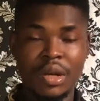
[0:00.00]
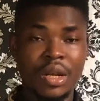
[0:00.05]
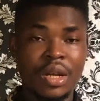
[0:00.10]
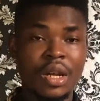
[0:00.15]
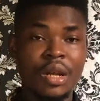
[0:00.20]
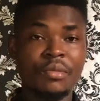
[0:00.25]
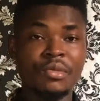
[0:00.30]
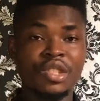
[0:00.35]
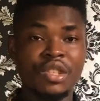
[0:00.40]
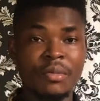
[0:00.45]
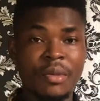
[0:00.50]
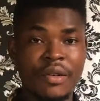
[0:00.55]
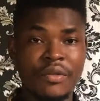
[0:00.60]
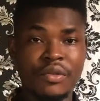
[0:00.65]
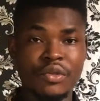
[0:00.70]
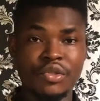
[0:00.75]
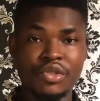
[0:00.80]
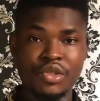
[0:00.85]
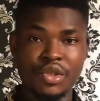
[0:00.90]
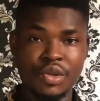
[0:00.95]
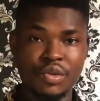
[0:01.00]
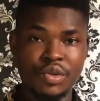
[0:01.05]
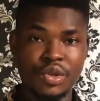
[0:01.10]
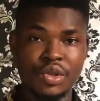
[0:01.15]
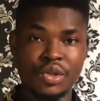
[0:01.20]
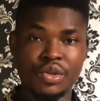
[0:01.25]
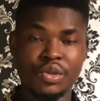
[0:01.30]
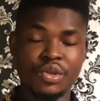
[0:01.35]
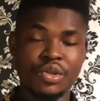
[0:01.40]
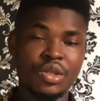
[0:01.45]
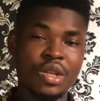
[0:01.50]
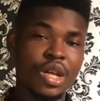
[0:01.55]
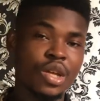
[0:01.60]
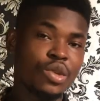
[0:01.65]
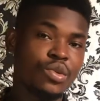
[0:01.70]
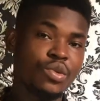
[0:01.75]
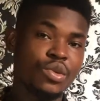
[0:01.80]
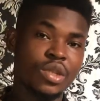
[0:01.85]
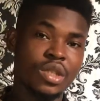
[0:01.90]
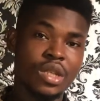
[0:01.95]
Let me share my phone screen with you so that
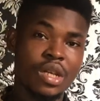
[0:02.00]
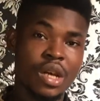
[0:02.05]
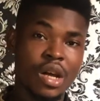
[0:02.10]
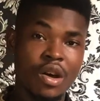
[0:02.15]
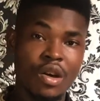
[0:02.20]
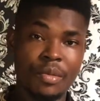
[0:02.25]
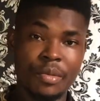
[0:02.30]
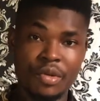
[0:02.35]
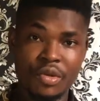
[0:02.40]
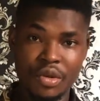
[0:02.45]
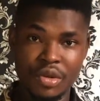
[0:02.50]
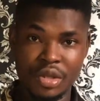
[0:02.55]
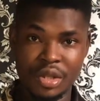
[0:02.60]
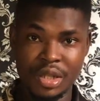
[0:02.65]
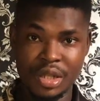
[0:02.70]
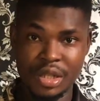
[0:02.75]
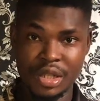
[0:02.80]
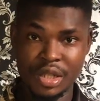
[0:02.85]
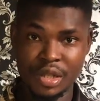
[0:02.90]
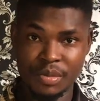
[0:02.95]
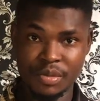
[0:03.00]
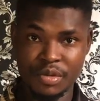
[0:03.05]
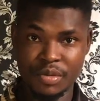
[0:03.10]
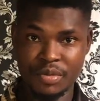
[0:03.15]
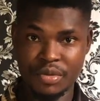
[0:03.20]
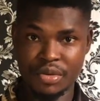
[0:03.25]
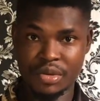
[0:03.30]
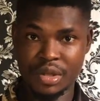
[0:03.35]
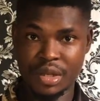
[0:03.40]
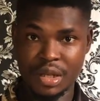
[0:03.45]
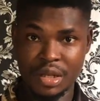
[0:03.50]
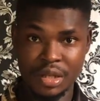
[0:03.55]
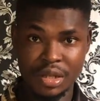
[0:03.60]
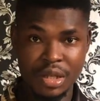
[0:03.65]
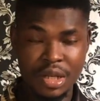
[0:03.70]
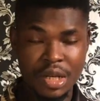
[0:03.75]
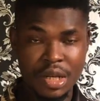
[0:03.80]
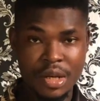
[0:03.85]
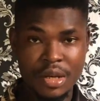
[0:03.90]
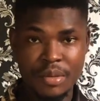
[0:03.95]
you see how I'll be running this simple process
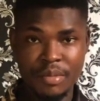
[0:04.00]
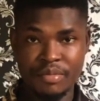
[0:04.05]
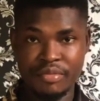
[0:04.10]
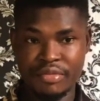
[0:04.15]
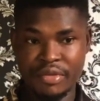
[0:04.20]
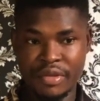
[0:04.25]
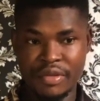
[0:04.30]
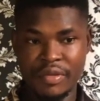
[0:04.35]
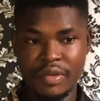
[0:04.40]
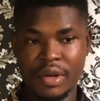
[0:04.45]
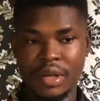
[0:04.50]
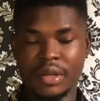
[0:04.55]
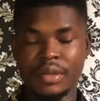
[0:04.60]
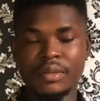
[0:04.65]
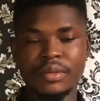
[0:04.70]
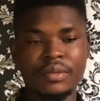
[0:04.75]
briefly.